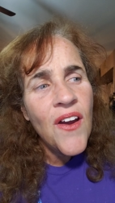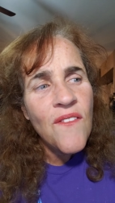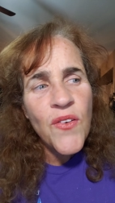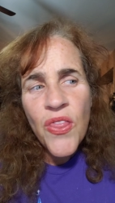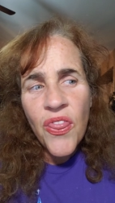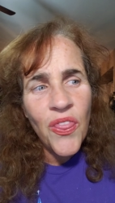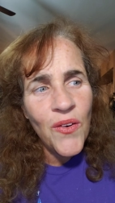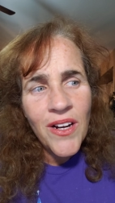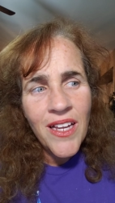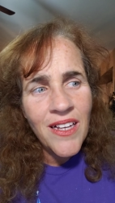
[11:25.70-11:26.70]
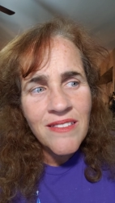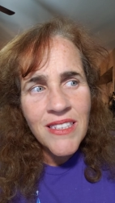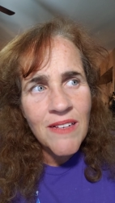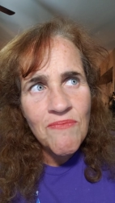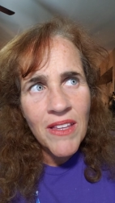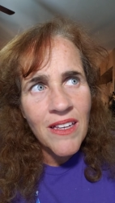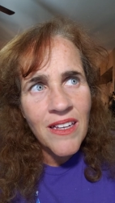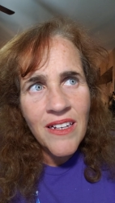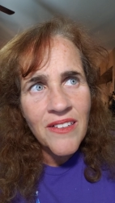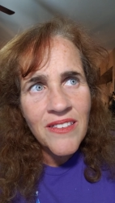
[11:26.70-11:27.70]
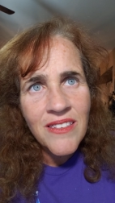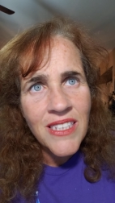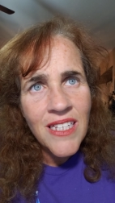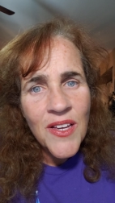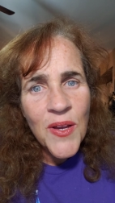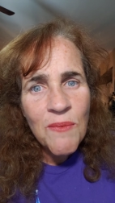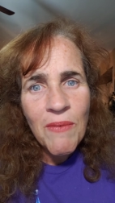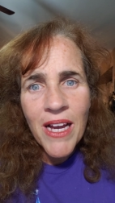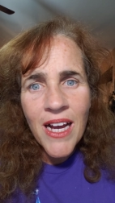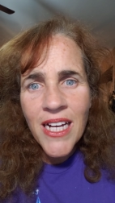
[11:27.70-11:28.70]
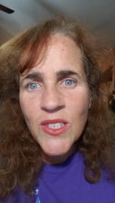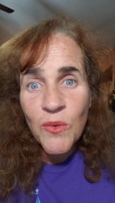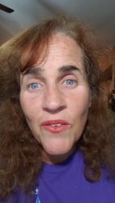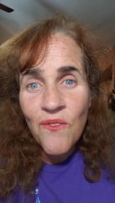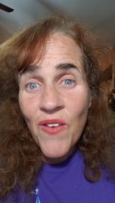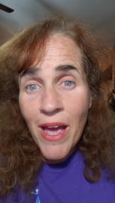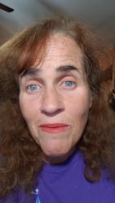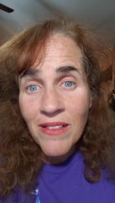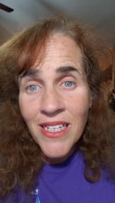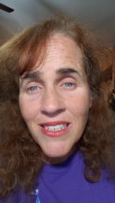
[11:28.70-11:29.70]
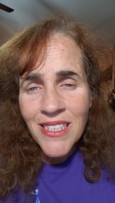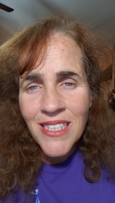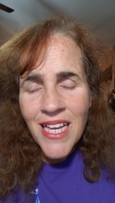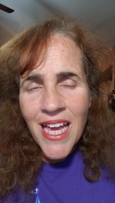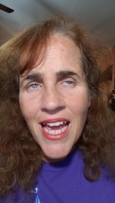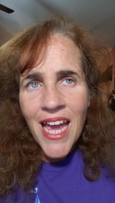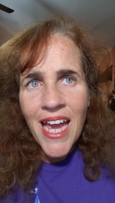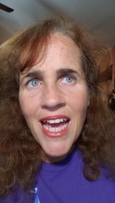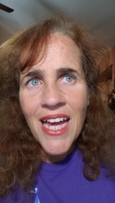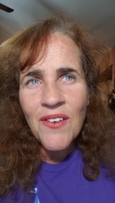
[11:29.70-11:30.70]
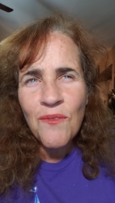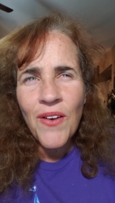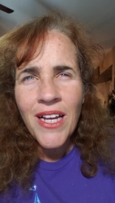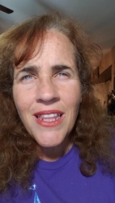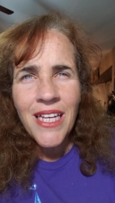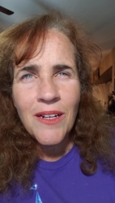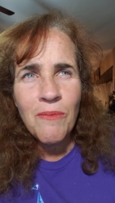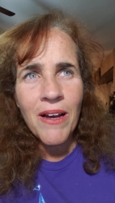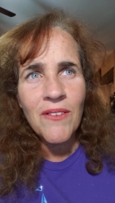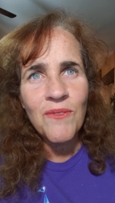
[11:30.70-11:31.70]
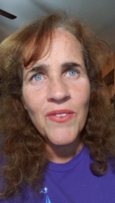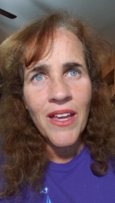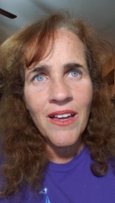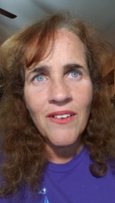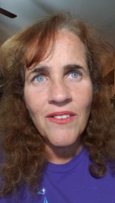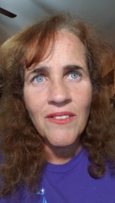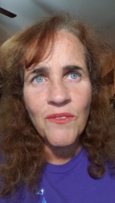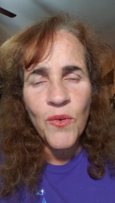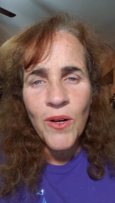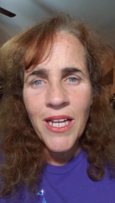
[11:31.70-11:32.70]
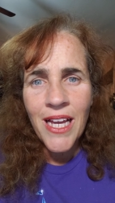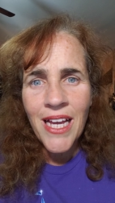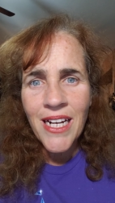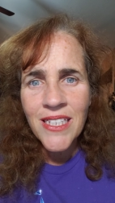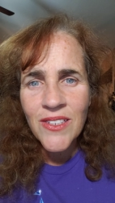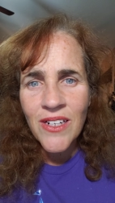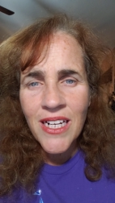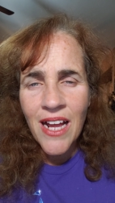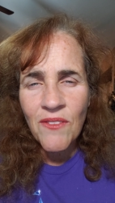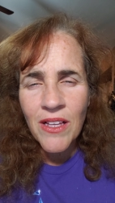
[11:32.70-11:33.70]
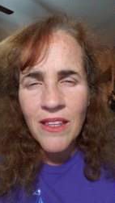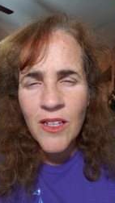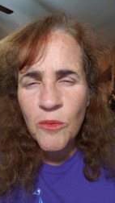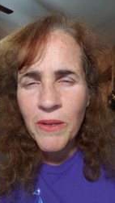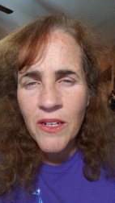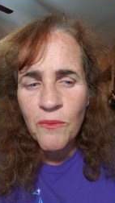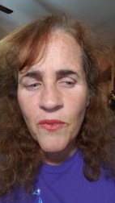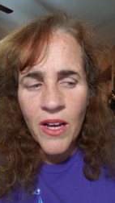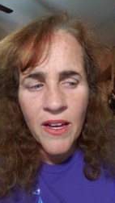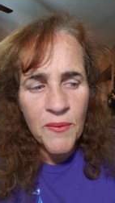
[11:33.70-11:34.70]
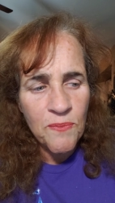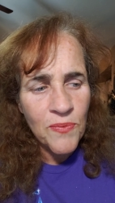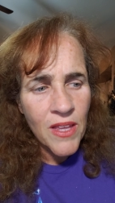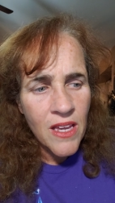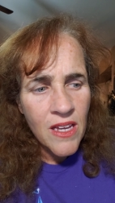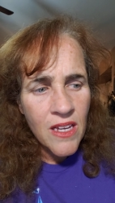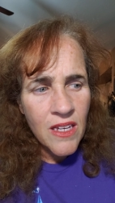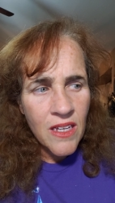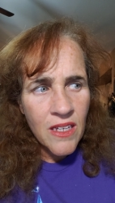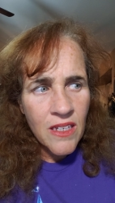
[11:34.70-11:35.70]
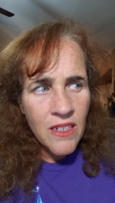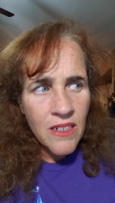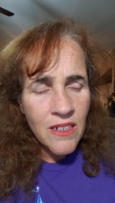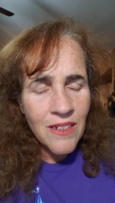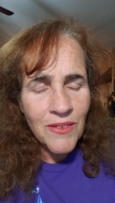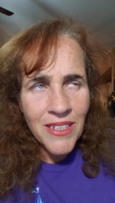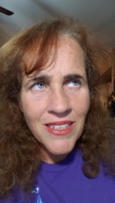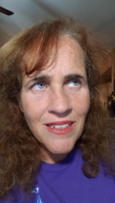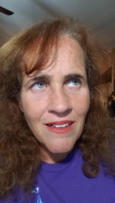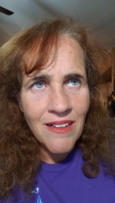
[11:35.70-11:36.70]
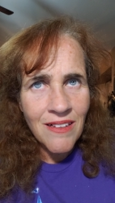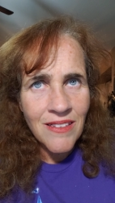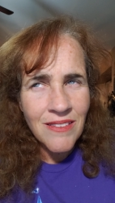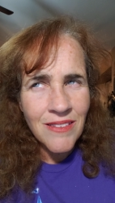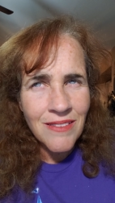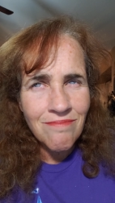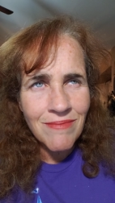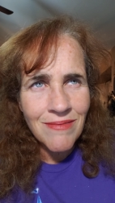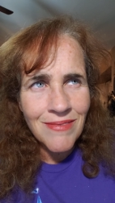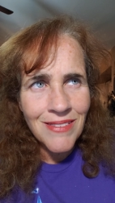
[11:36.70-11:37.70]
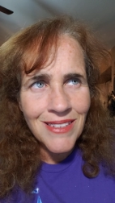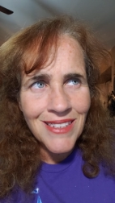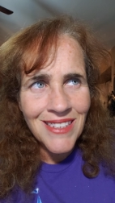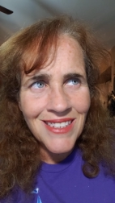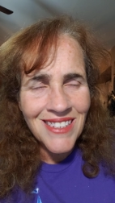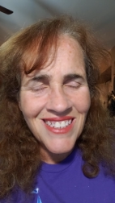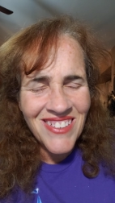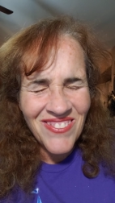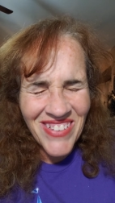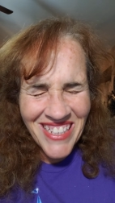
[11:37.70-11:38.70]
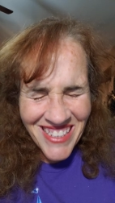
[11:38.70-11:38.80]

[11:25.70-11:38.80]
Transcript: for 30 something years, my eyes were fabulous. And finally, at about like 48, I started having a little bit of, um, oh, what is it called? Oh my